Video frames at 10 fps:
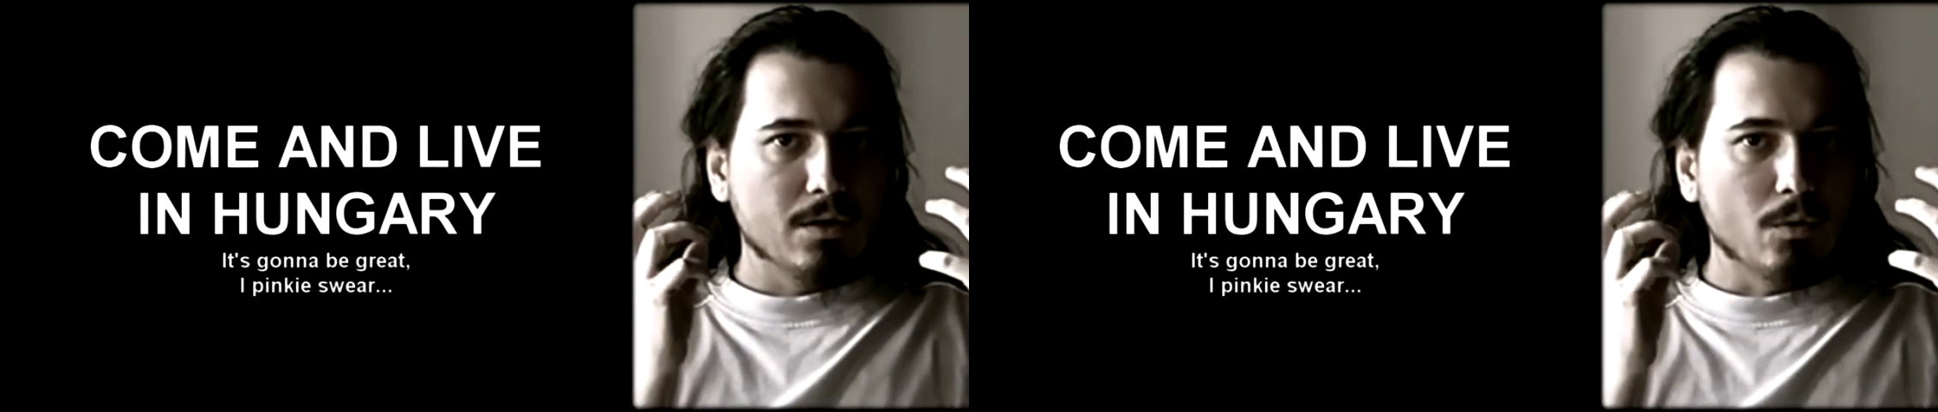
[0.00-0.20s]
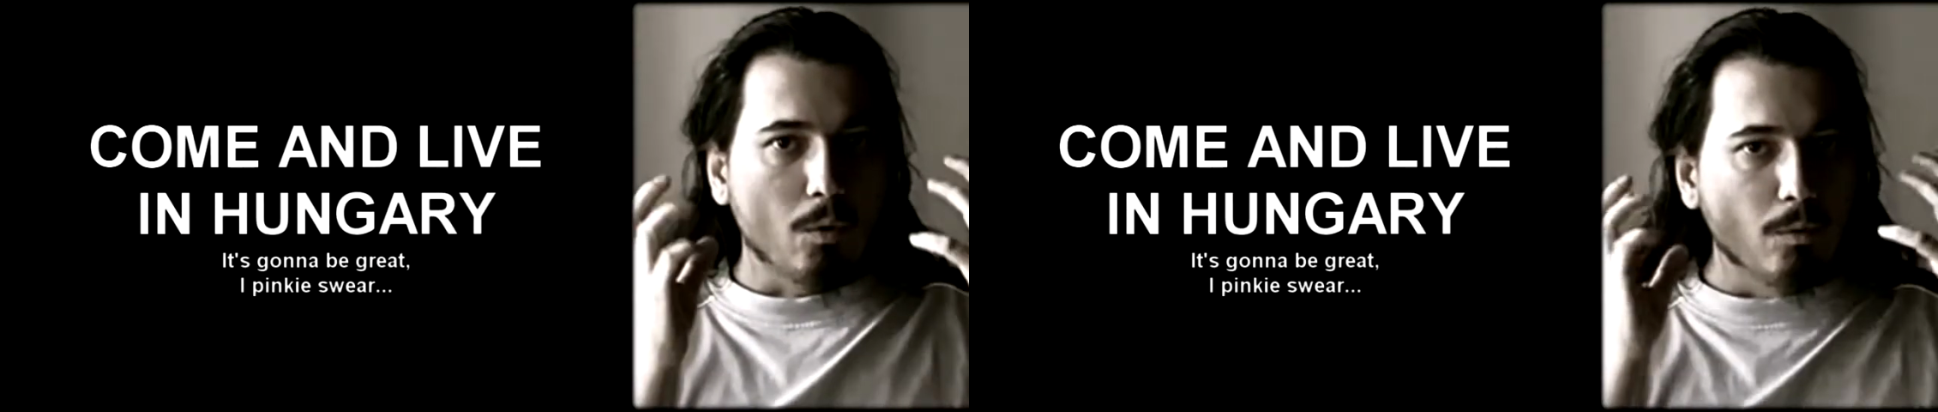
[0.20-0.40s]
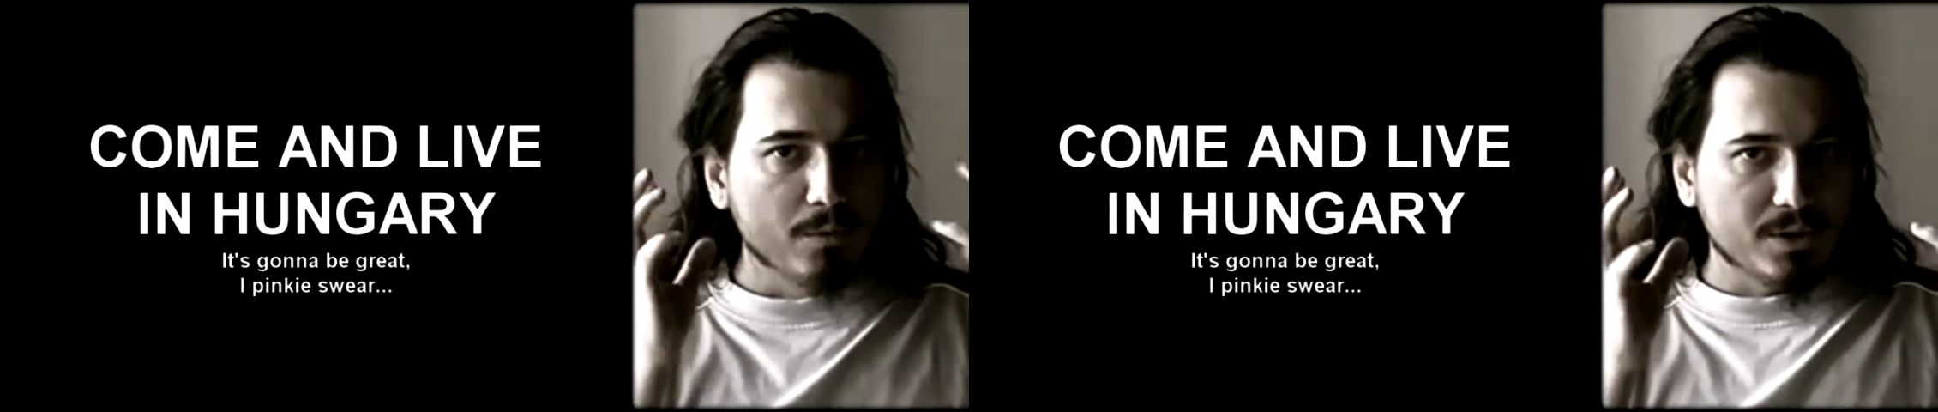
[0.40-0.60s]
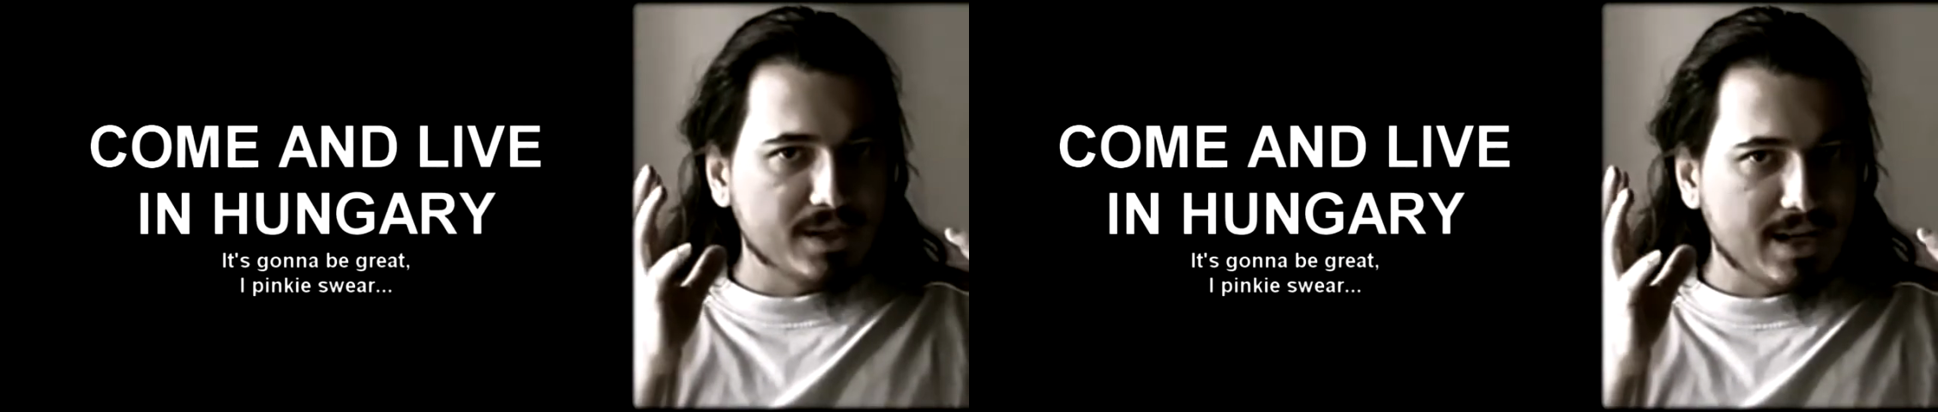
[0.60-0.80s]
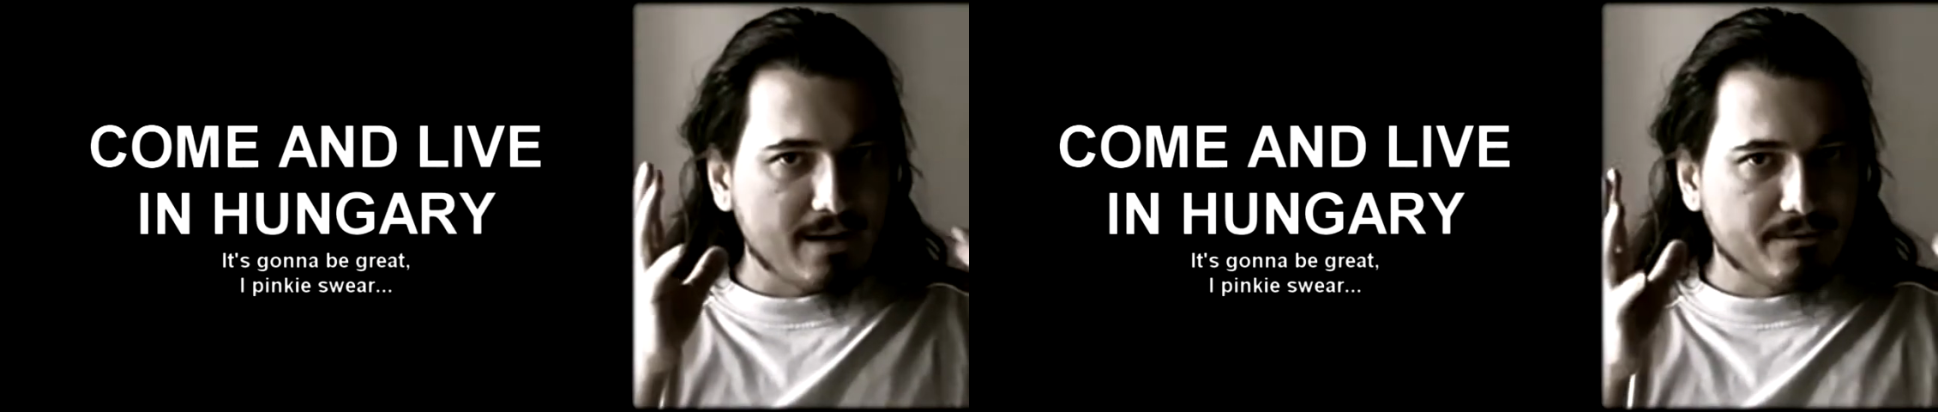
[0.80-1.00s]

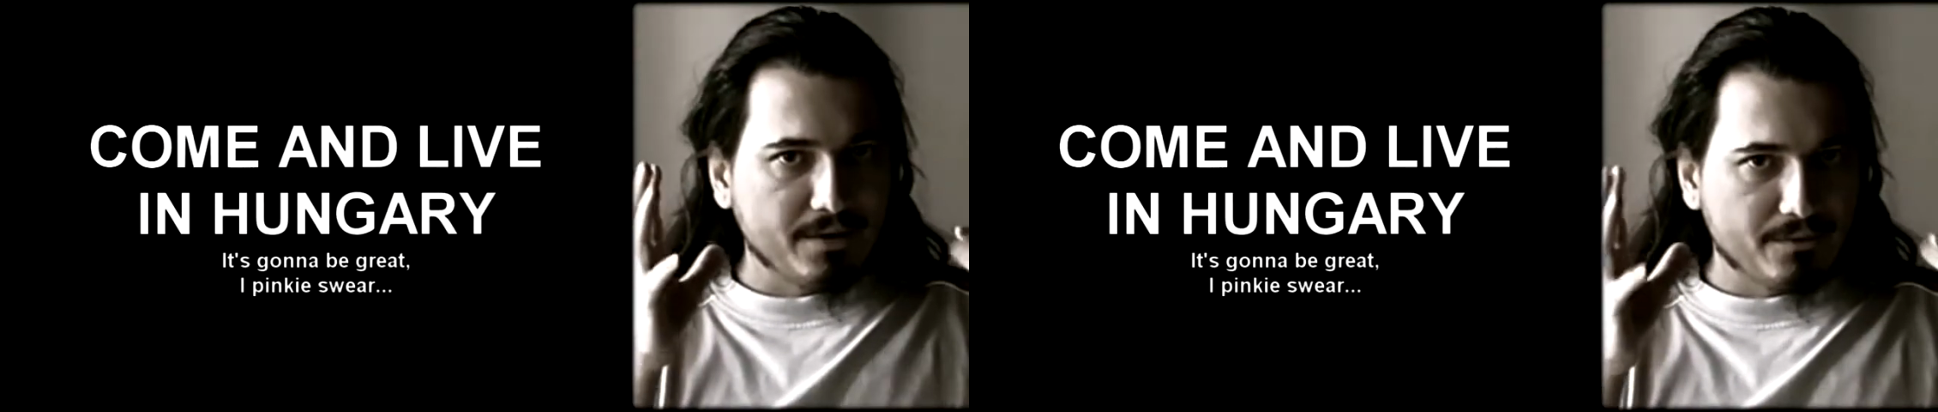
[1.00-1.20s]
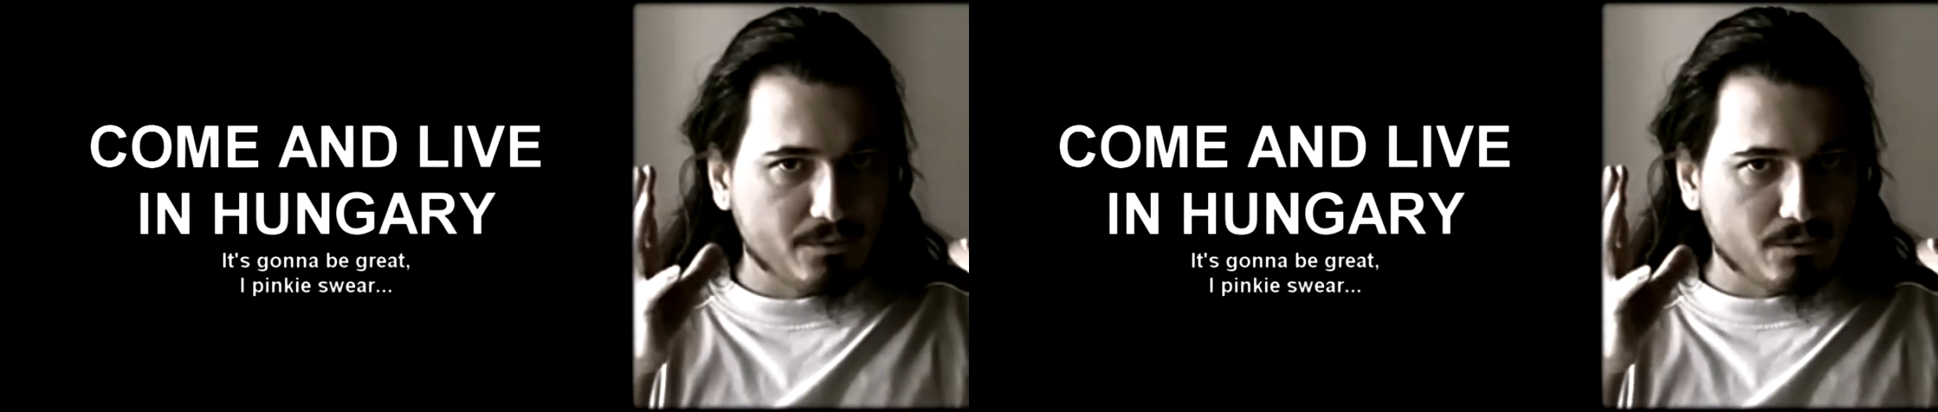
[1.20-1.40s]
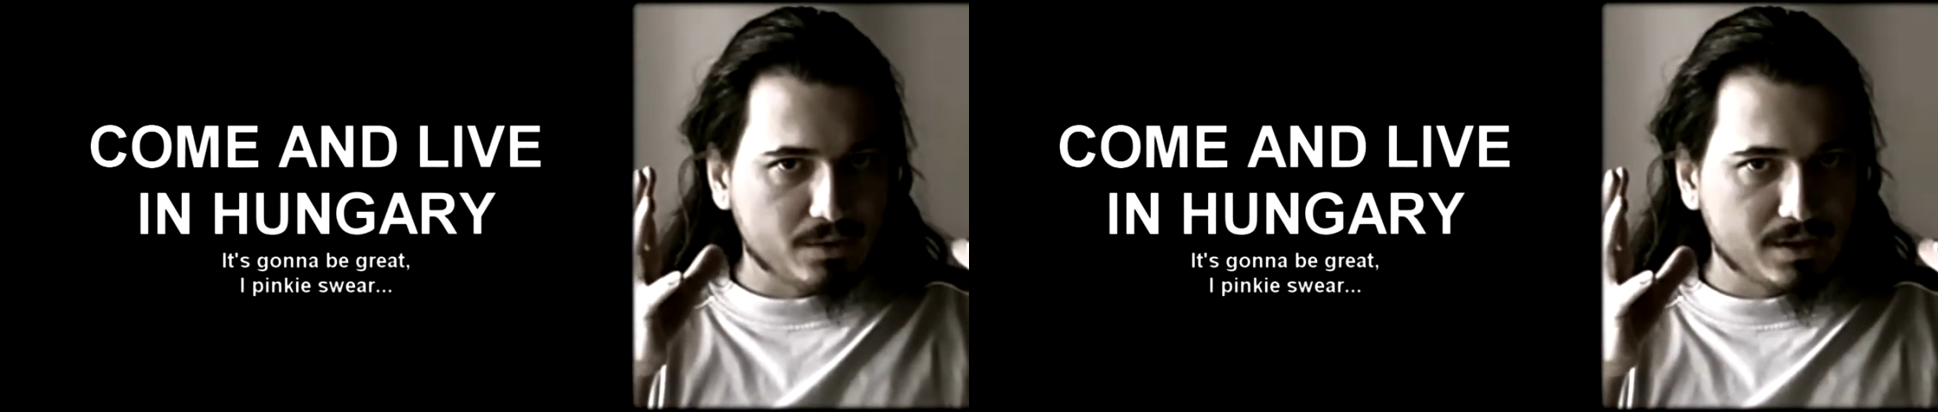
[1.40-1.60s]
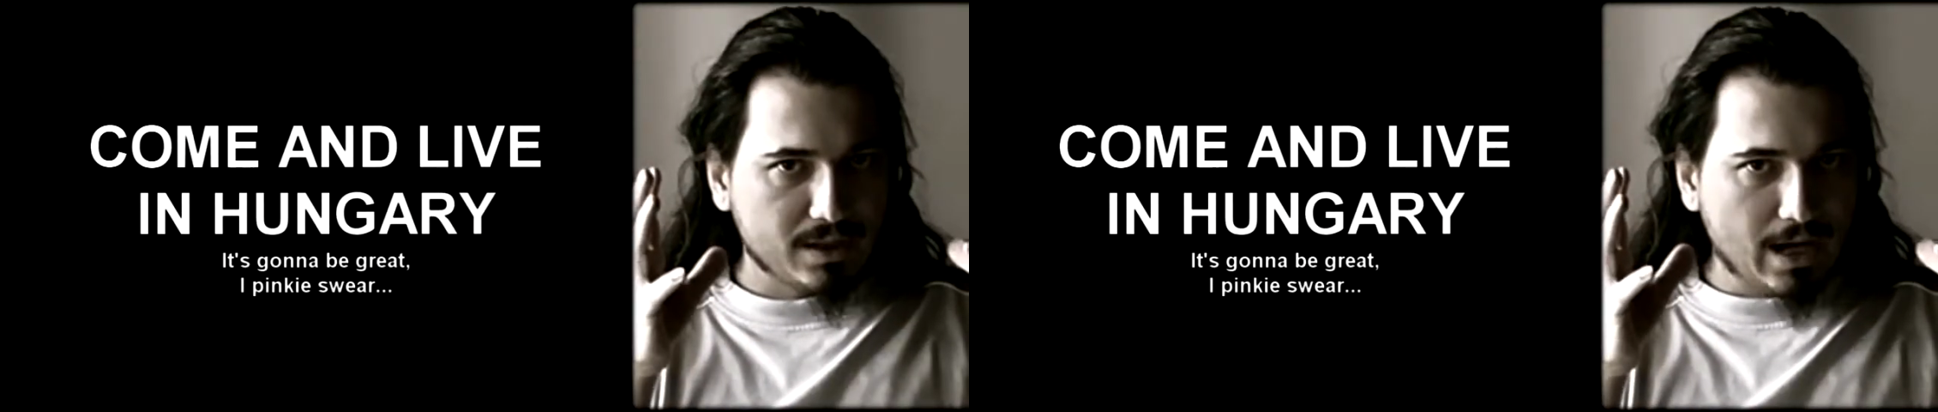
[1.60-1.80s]
almost every thoughts,